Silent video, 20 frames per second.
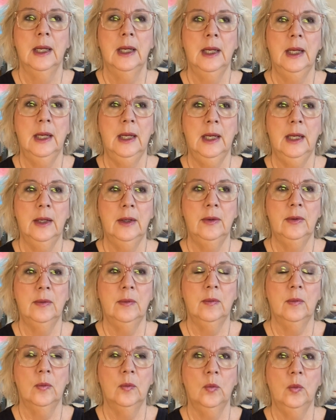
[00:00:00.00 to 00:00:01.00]
and
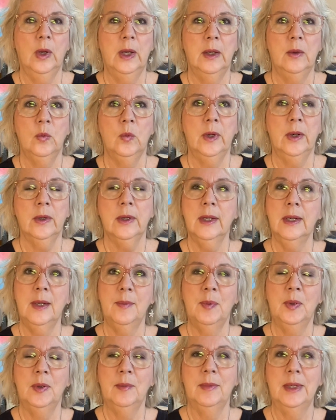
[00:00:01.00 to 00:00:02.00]
where can I
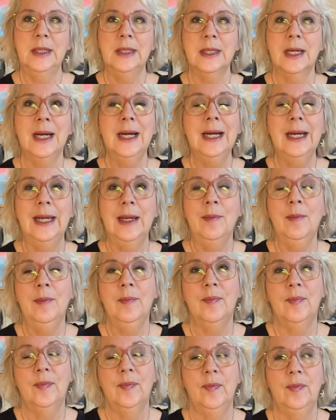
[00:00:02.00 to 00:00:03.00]
put my time
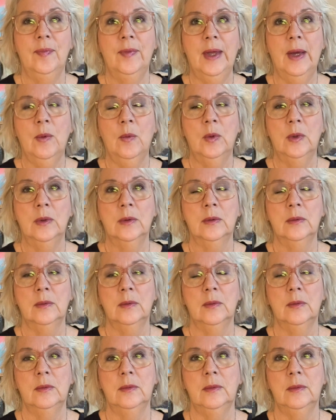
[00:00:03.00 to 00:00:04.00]
that will
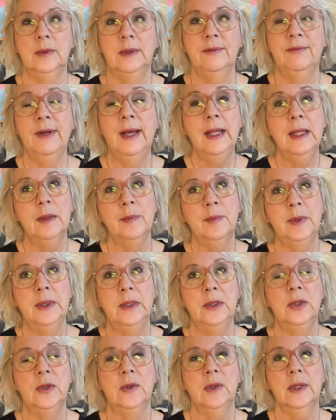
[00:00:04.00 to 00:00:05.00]
develop
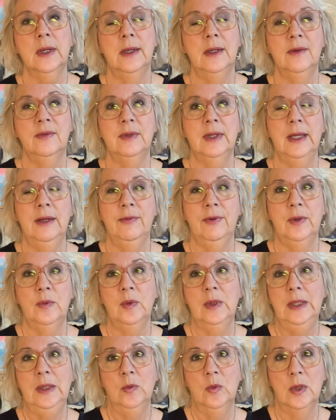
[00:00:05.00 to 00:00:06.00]
into the kind of life I
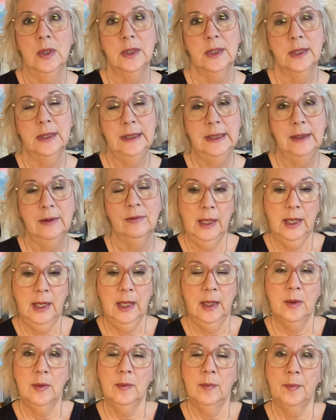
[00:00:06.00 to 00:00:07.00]
really want to live.
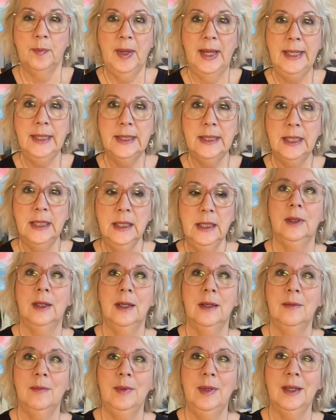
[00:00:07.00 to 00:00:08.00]
And painting
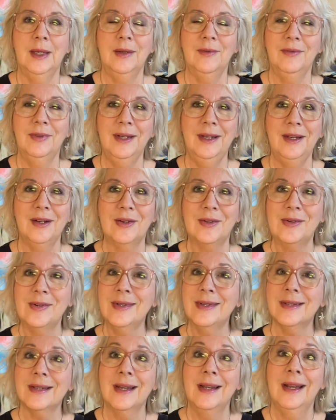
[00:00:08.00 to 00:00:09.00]
and making
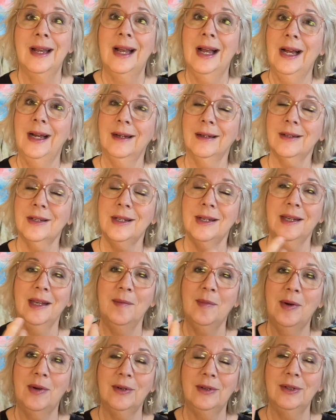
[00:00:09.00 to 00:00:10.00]
videos actually came
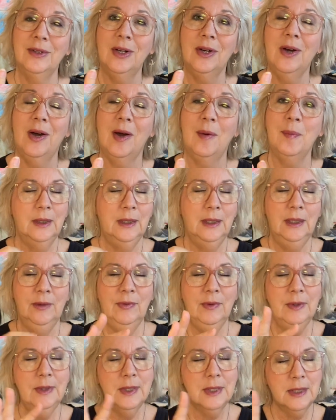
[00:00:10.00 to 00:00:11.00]
out on top.
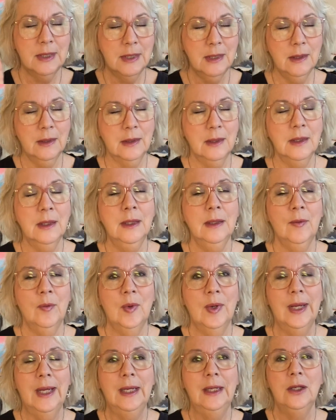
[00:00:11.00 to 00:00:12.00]
Even still,
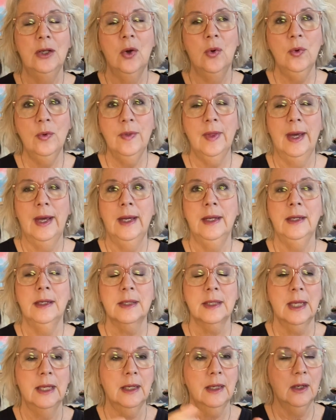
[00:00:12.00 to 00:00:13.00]
when I know that,
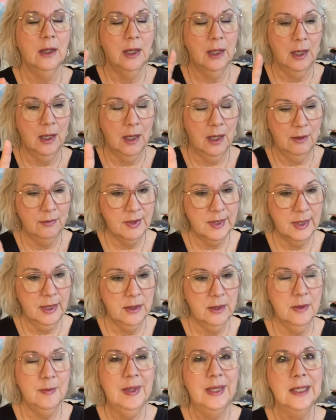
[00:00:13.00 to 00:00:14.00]
it's like I've said
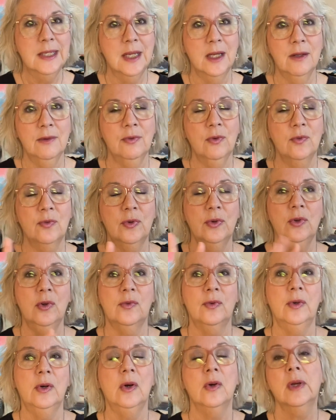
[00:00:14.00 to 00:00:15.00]
to myself over and
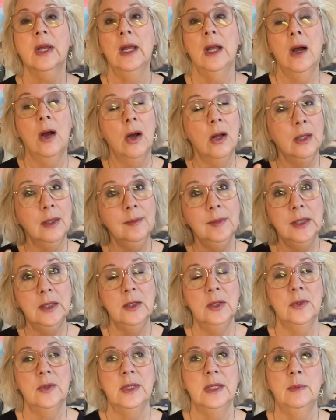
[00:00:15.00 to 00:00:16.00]
over, okay, all I'm going
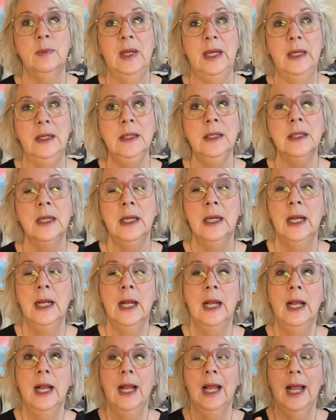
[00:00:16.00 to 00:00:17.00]
to do is paint
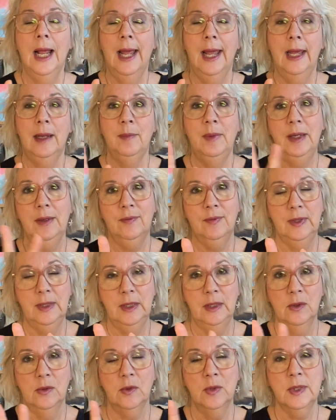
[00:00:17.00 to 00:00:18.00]
and make
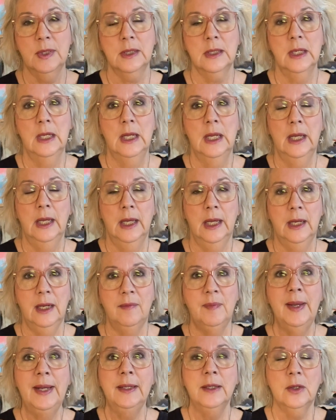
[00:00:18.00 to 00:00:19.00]
videos. And I
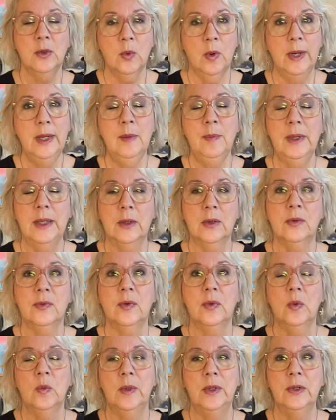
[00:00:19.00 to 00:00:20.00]
painted quite a bit over
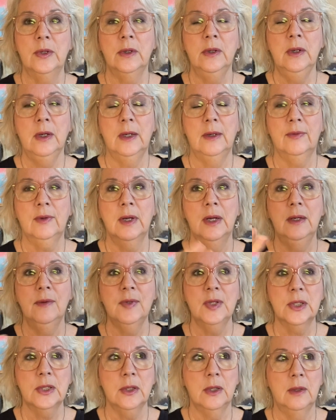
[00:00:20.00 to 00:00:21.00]
the winter. I've kind of
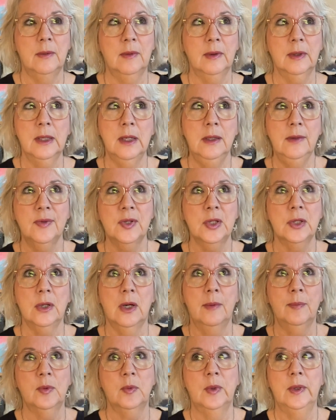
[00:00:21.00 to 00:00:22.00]

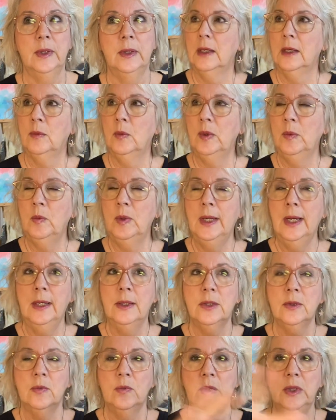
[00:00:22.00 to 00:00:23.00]
stopped when we had
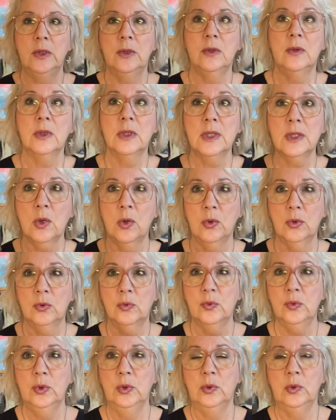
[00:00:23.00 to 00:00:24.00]
to redo this whole
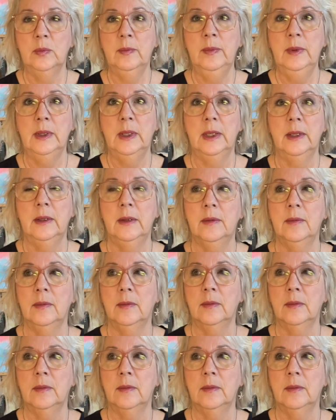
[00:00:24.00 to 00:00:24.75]
room, and